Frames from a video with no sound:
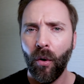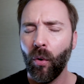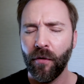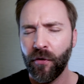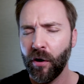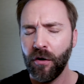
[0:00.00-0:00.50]

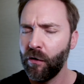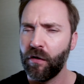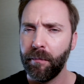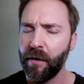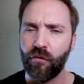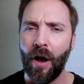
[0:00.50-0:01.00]
or if you're going to do
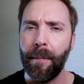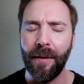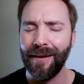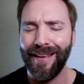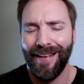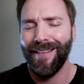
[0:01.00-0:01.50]
some big
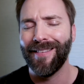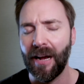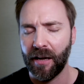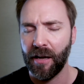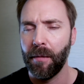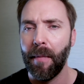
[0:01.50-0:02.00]
drop-in kit, it's
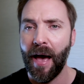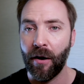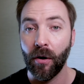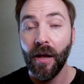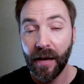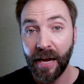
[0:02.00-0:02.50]
not going to
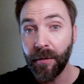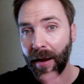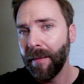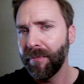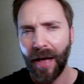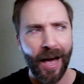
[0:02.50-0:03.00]
matter. Anyway,
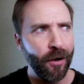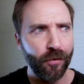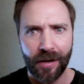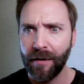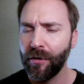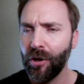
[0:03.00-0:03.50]
I know
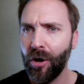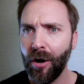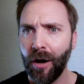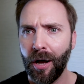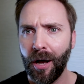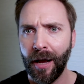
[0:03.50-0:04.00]
it's kind of a
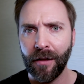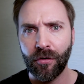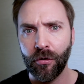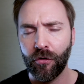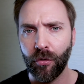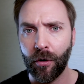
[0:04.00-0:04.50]
long answer
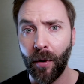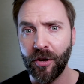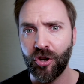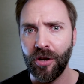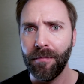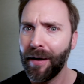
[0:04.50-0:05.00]
to a short
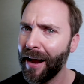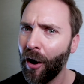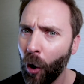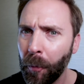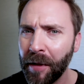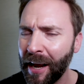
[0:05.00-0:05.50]
question, but I
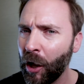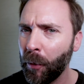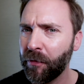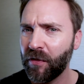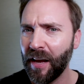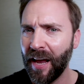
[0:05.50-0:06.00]
hope that
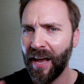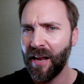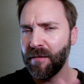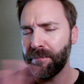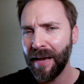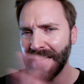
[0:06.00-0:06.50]
helps
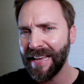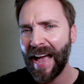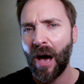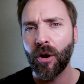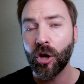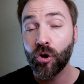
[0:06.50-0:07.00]
in picking
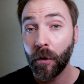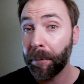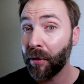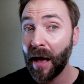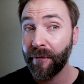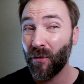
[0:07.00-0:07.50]
out a good
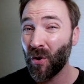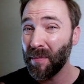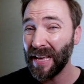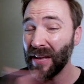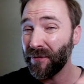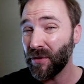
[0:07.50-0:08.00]
platform
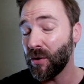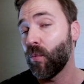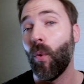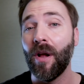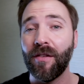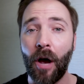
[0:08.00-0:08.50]
if you
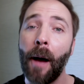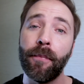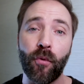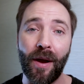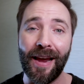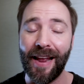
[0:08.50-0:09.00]
want to
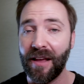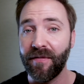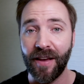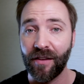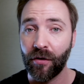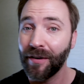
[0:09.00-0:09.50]
upgrade a
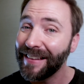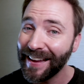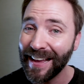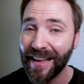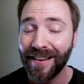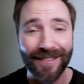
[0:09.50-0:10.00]

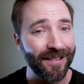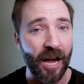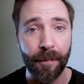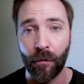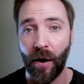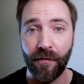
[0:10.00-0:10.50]
VSR10
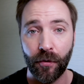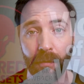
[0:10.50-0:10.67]
sniper rifle.